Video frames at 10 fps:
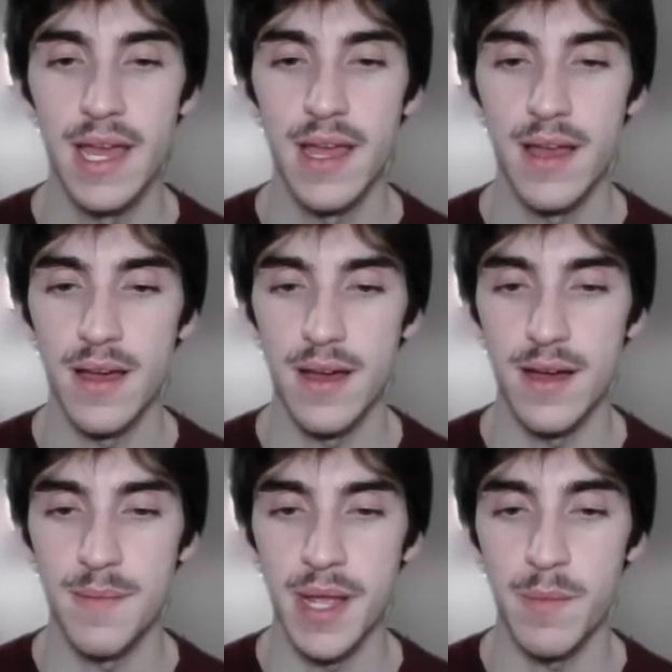
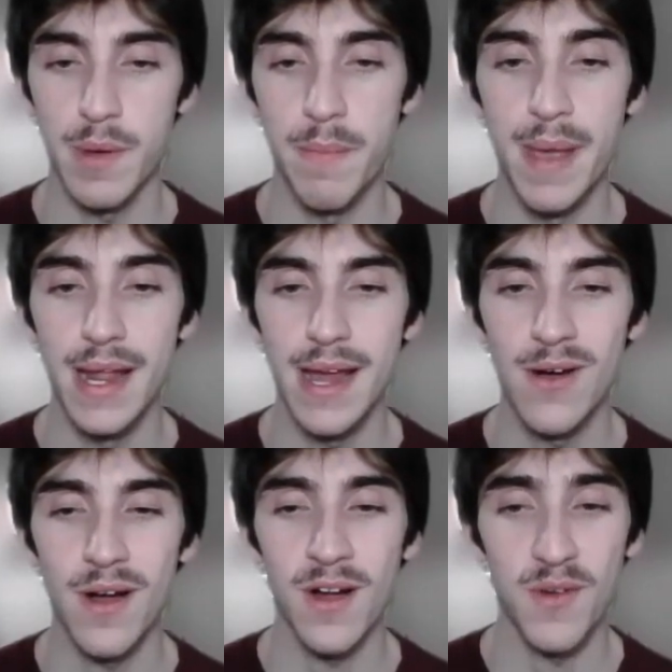and we bait
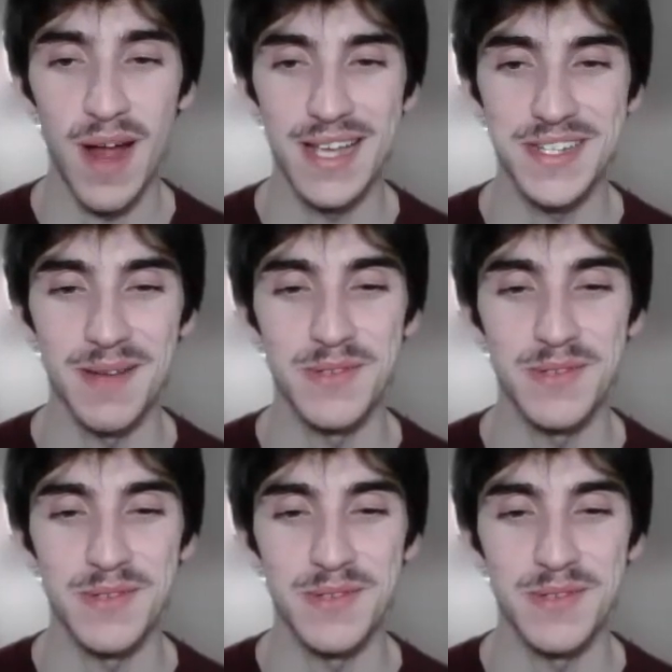out a Grass type.